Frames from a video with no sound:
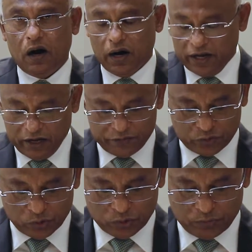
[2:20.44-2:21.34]
I have
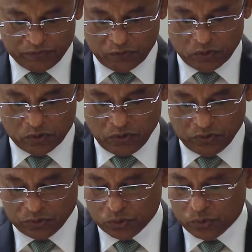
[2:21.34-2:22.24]
stood before
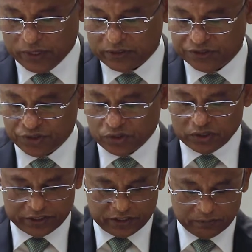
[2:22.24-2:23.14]
you at the General
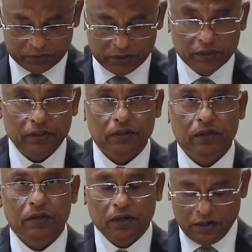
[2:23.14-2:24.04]
Assembly
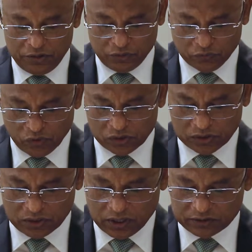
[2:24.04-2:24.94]
to
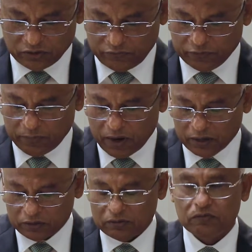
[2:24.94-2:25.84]
warn us of the
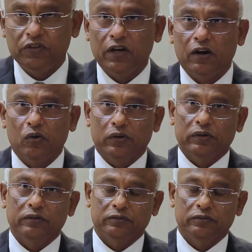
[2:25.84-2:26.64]
path we are on.